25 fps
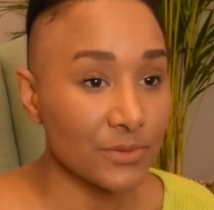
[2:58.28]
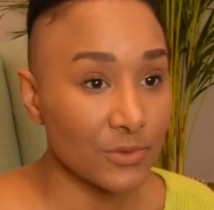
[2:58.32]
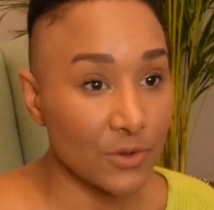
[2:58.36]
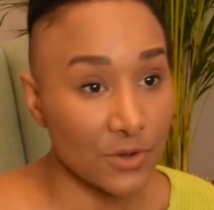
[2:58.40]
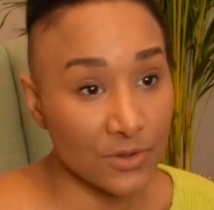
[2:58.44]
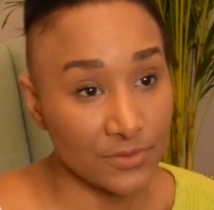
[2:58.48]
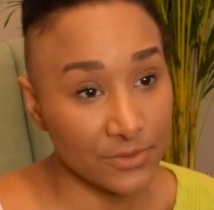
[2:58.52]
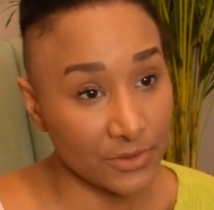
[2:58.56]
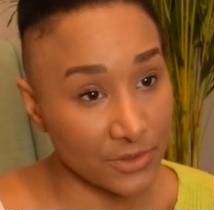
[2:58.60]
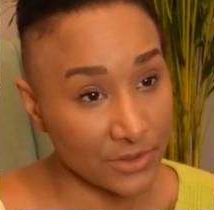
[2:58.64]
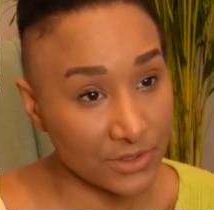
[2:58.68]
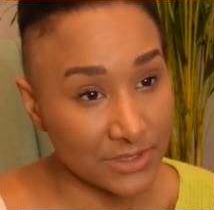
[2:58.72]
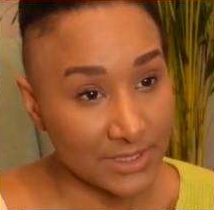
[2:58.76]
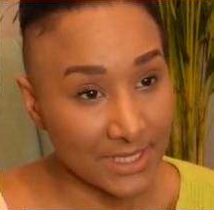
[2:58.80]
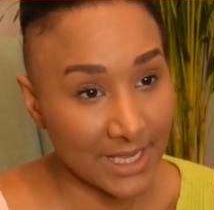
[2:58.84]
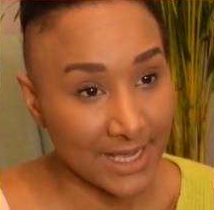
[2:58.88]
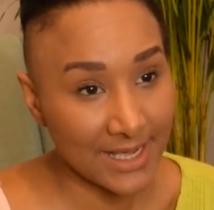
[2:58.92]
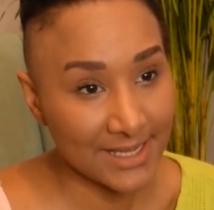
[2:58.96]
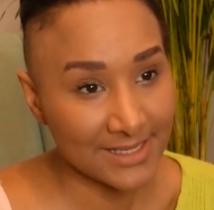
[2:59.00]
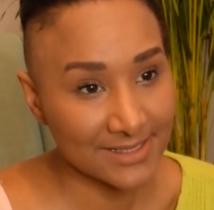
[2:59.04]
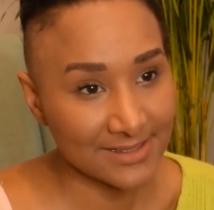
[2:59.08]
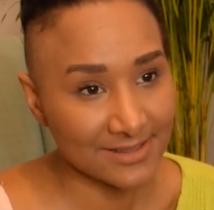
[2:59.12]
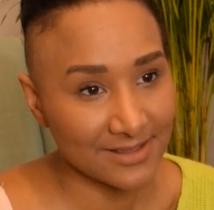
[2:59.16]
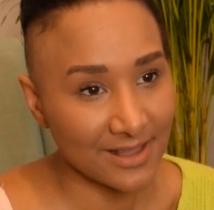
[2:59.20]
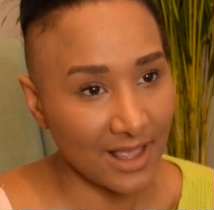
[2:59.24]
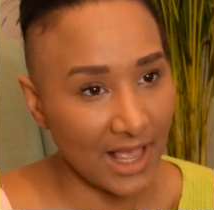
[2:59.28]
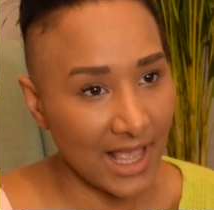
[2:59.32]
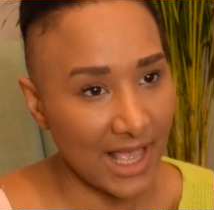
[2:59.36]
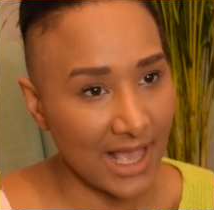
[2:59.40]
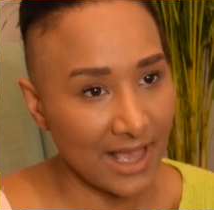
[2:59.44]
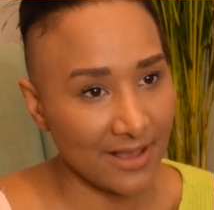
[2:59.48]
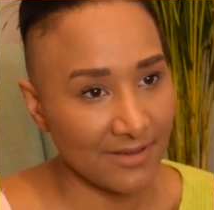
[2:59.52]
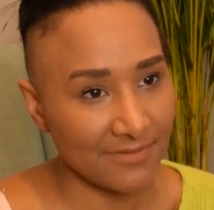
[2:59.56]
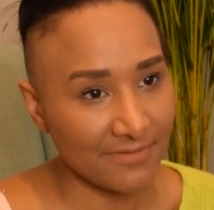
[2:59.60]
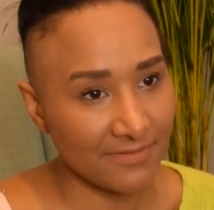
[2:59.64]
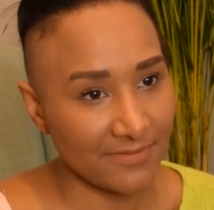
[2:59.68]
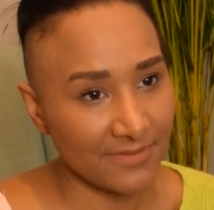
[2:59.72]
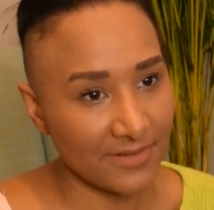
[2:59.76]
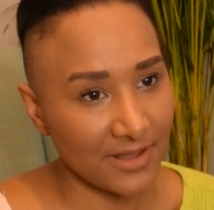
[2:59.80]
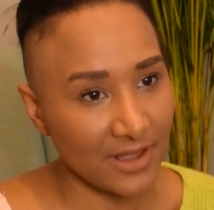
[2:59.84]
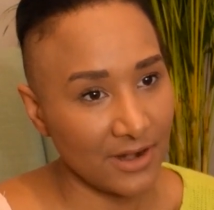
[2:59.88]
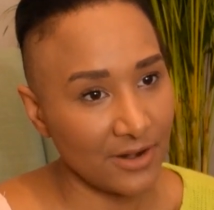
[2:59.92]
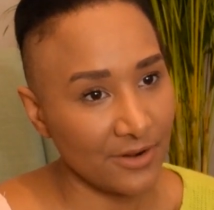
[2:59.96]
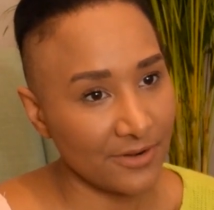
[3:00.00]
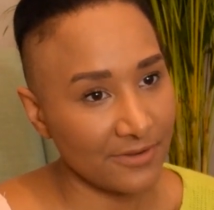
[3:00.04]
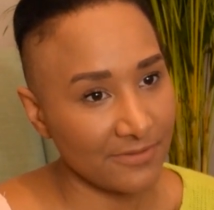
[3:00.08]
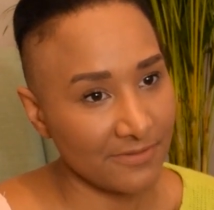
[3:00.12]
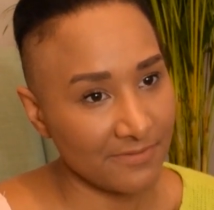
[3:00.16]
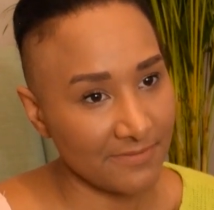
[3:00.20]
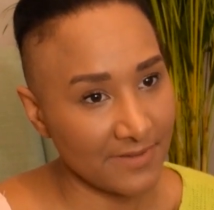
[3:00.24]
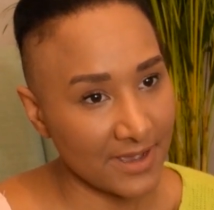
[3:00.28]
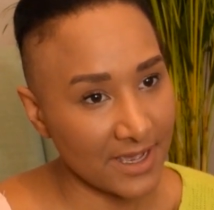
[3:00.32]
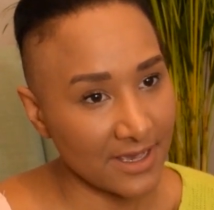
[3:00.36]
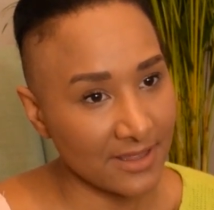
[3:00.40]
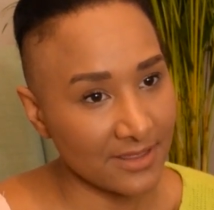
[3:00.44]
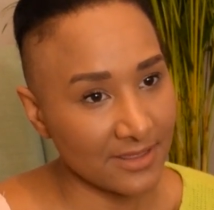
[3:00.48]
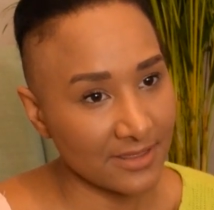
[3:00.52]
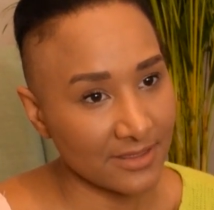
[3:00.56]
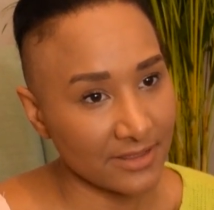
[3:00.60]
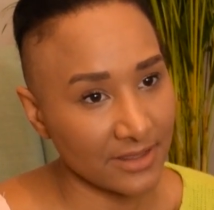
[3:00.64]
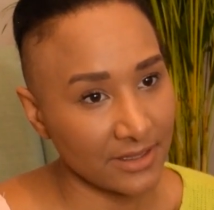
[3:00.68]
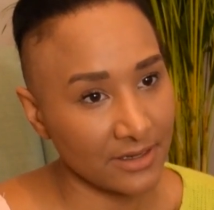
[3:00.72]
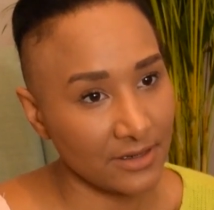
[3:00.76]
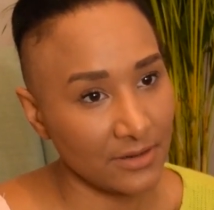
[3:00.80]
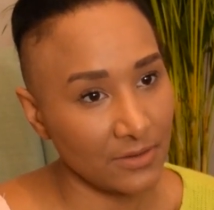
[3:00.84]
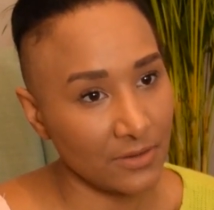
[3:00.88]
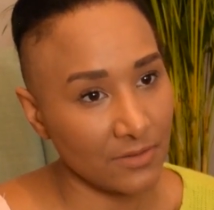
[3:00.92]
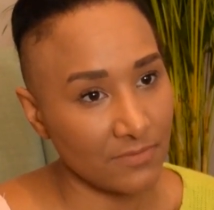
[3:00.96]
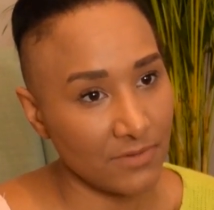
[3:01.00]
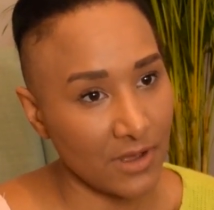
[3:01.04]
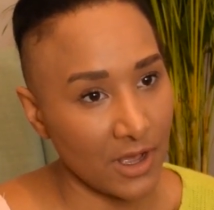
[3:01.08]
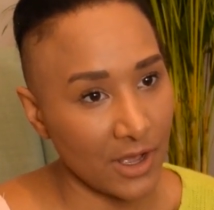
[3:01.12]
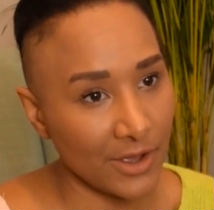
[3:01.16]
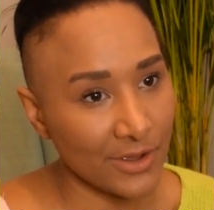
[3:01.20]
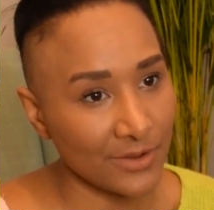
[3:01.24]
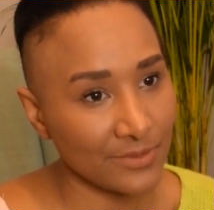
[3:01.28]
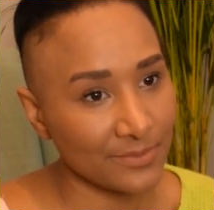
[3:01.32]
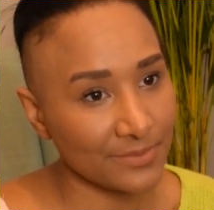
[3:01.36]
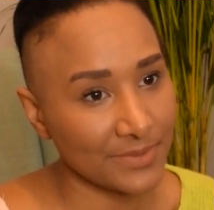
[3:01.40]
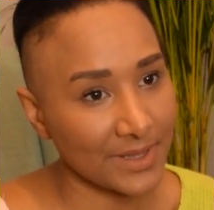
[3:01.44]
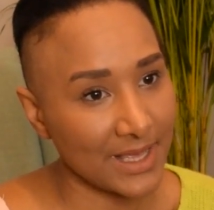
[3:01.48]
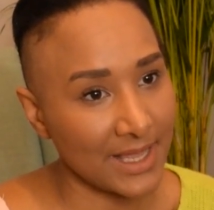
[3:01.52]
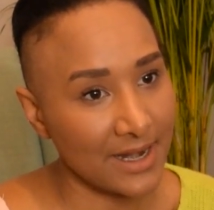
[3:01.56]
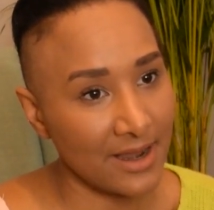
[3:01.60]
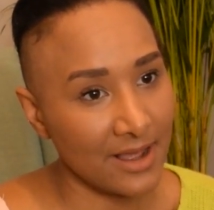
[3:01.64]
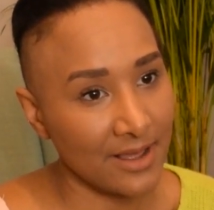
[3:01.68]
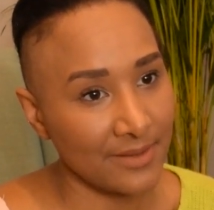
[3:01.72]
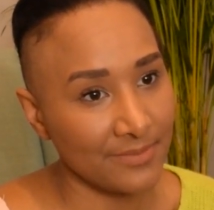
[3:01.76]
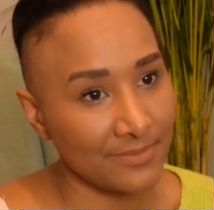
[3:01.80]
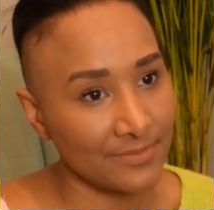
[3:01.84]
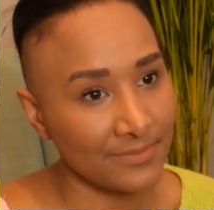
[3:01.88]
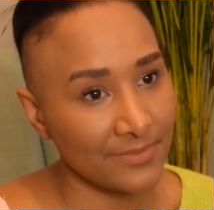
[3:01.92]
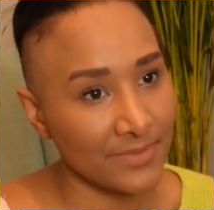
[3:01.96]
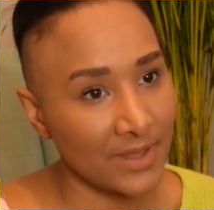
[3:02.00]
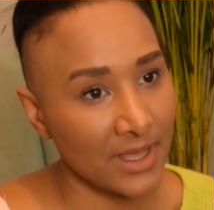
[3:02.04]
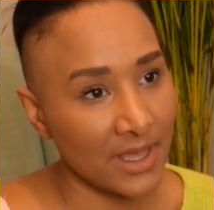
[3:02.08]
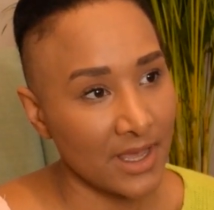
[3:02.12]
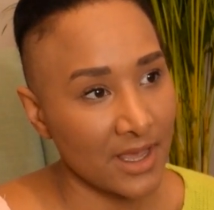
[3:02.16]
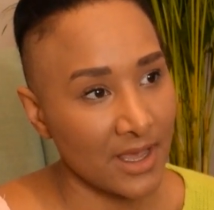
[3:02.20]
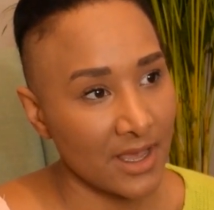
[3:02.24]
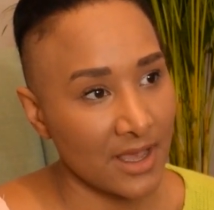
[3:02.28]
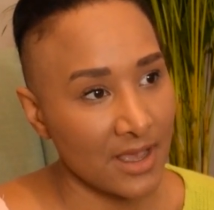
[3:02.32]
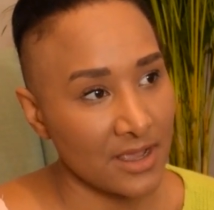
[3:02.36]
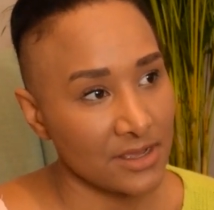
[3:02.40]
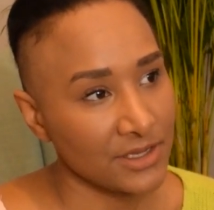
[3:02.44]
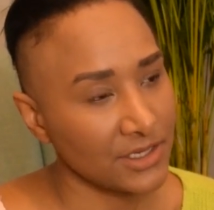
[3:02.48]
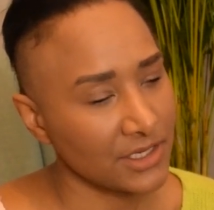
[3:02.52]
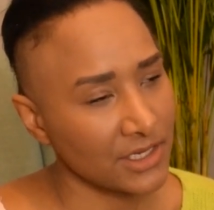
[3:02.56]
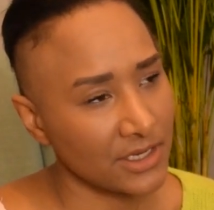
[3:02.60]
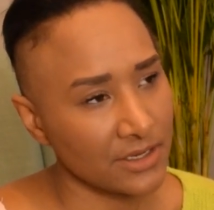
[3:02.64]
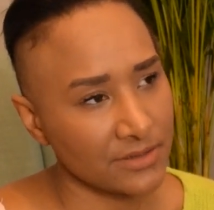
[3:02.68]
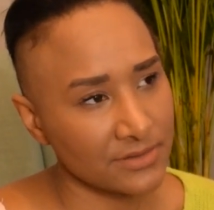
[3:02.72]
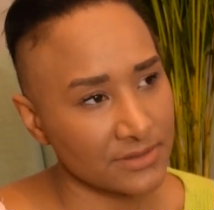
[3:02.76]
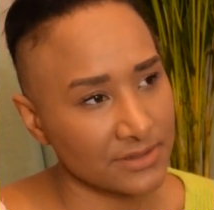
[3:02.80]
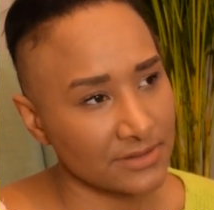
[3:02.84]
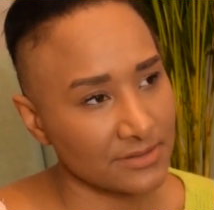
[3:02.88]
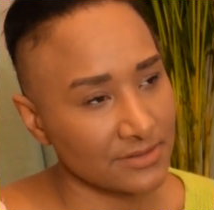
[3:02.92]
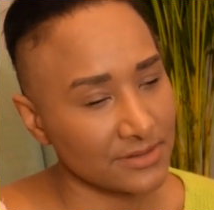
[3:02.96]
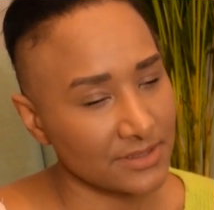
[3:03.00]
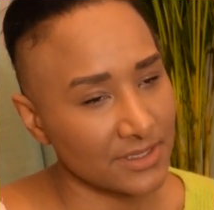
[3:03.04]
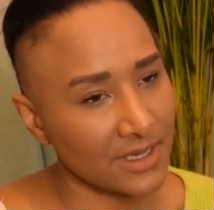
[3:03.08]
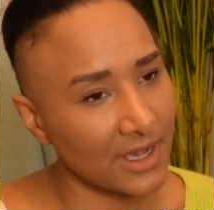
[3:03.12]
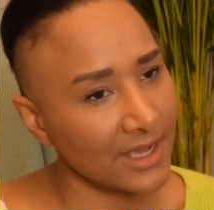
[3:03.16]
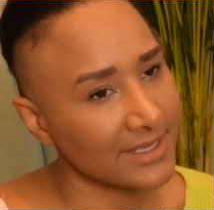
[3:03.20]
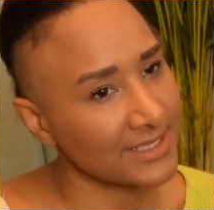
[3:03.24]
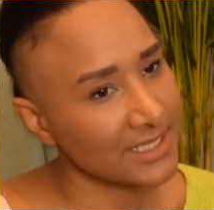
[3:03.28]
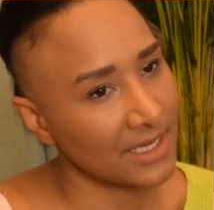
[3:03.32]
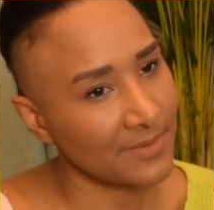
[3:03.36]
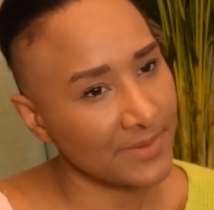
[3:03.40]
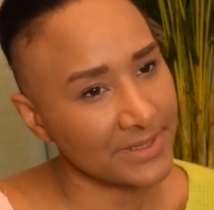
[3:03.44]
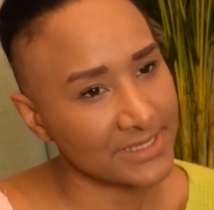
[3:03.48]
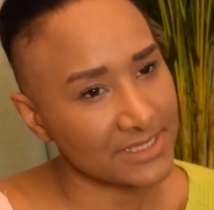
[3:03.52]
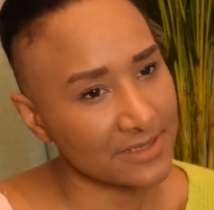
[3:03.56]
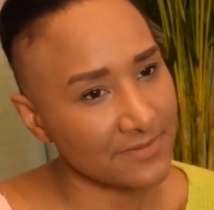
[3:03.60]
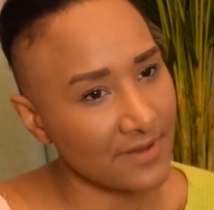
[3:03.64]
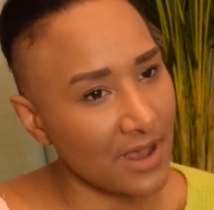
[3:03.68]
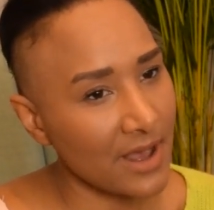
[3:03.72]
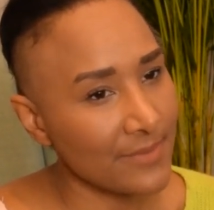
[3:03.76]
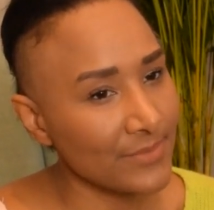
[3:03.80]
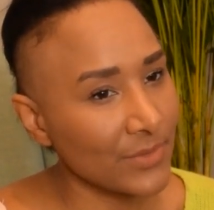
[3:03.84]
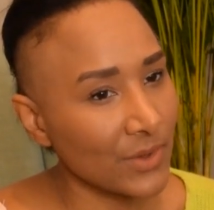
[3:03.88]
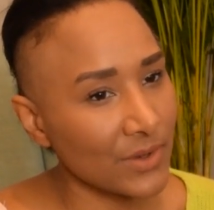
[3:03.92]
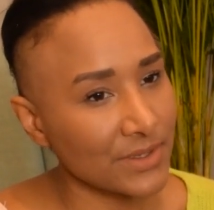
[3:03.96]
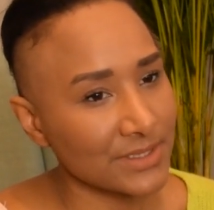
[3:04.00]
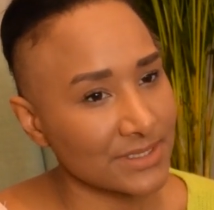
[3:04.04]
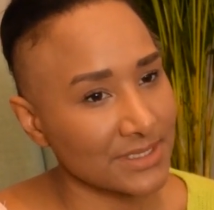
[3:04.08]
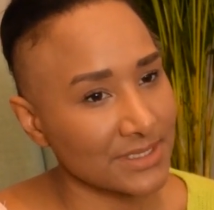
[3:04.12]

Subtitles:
on good days I have a lot of faith and a lot of hope, and I'm, you know, I tell myself I'm not a